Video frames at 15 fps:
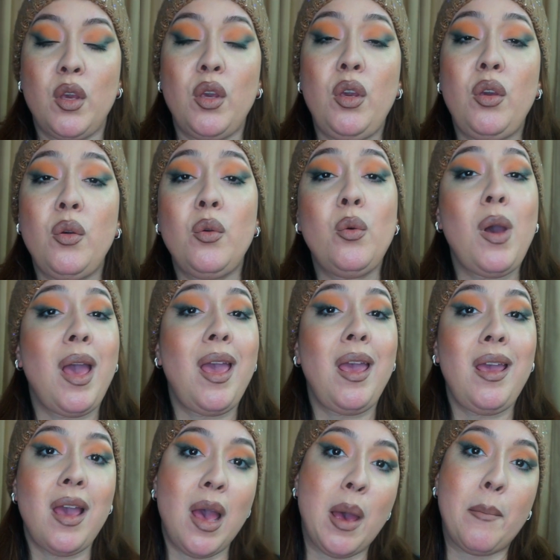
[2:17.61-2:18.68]

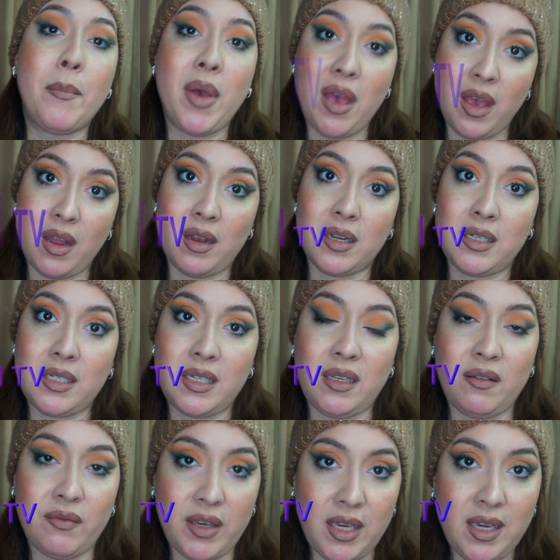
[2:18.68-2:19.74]
UAMN
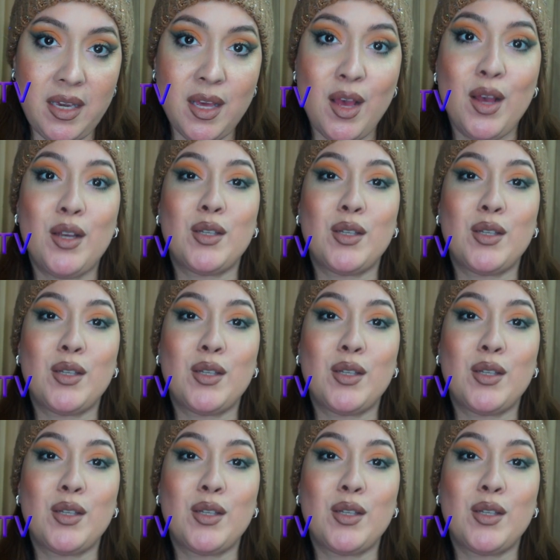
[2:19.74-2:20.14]
TV.